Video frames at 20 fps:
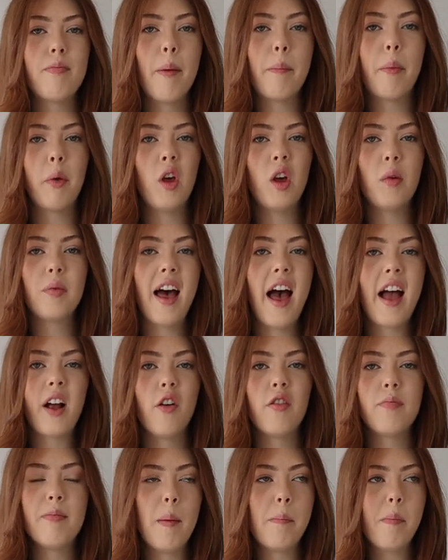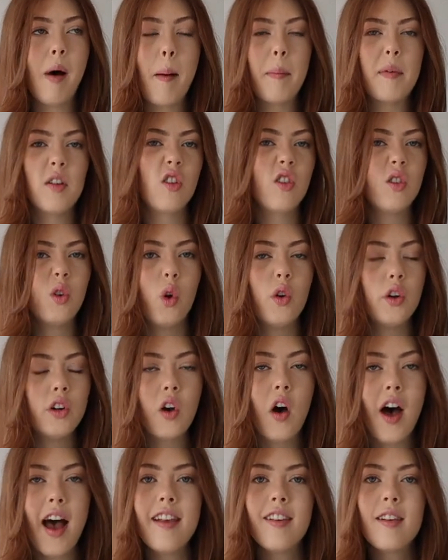my boobs, hang off my bum and just not look
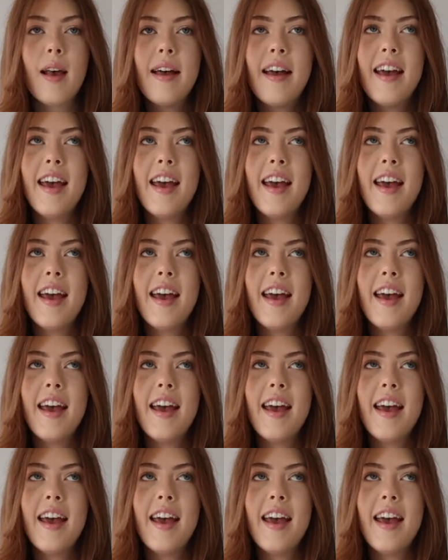nice.